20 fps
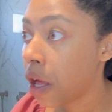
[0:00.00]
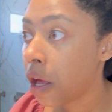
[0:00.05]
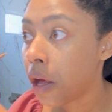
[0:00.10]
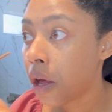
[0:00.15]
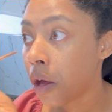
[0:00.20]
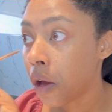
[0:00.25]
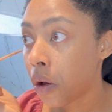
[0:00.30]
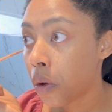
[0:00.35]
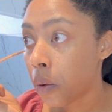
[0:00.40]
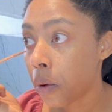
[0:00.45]

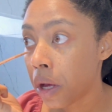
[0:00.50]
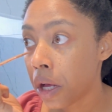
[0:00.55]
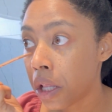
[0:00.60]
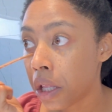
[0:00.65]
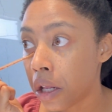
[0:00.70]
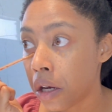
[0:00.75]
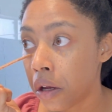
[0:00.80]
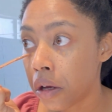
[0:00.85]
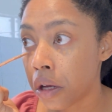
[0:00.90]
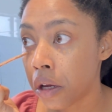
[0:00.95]
a quick
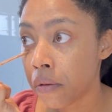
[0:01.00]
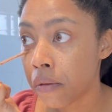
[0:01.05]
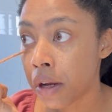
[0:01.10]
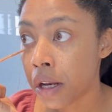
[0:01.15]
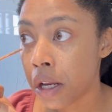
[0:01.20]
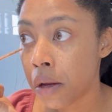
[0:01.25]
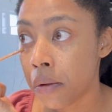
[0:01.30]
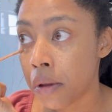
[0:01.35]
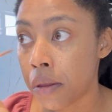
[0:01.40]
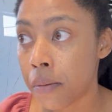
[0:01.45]
little get
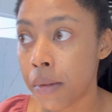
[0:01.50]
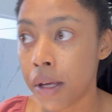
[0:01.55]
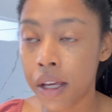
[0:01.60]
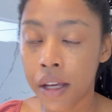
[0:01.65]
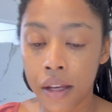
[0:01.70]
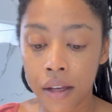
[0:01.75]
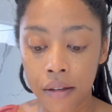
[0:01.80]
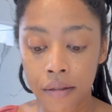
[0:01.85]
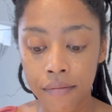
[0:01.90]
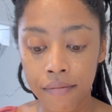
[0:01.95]
ready with
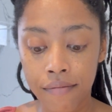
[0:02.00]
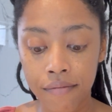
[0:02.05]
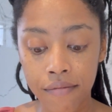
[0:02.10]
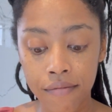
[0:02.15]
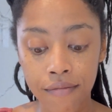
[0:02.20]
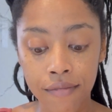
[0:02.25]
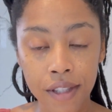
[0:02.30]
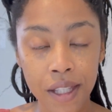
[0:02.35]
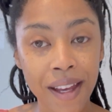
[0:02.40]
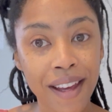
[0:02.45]
me
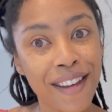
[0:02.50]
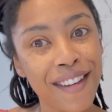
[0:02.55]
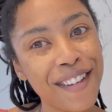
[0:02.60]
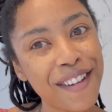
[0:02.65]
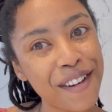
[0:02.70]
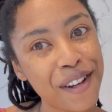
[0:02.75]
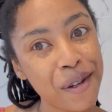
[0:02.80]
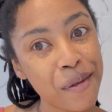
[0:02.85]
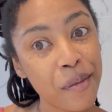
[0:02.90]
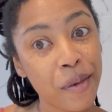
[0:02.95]
so I can
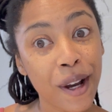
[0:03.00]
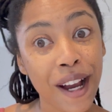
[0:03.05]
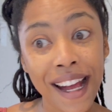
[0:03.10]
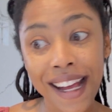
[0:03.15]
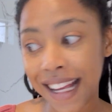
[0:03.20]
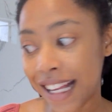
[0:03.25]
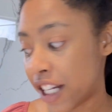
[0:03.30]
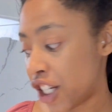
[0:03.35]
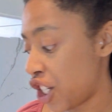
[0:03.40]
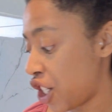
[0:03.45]
go to
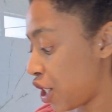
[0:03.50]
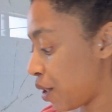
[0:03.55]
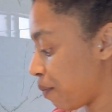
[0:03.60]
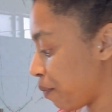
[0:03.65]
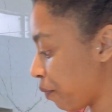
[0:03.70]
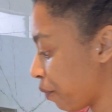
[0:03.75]
brunch.